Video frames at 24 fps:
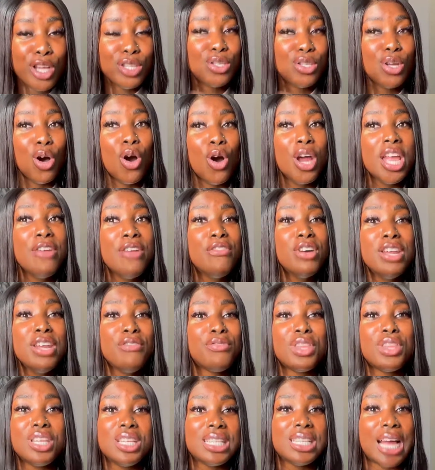So even
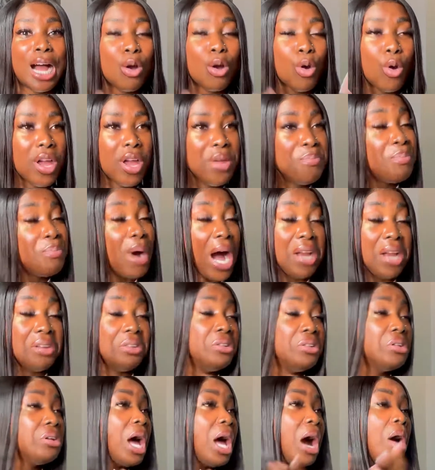if things are going bad,
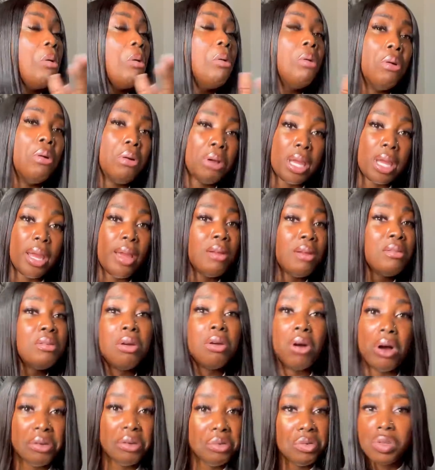you know that, oh, okay,
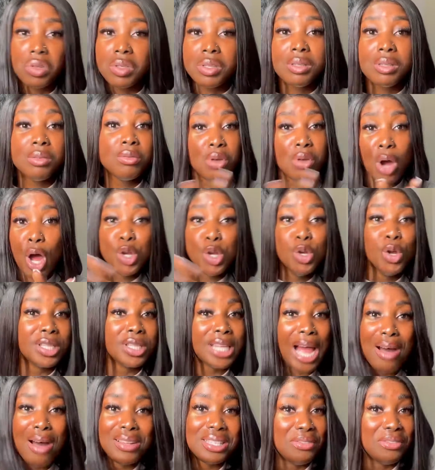God
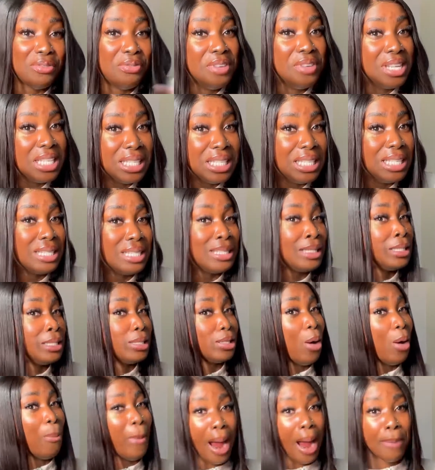knows how to fix this. This is
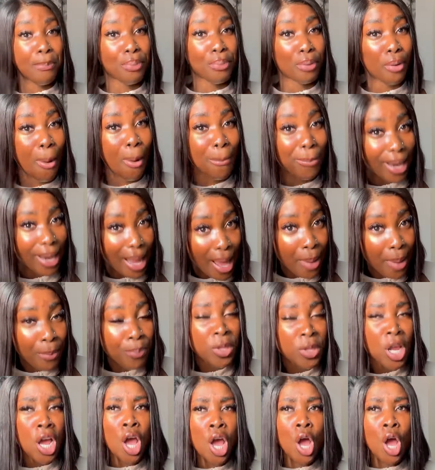not my problem.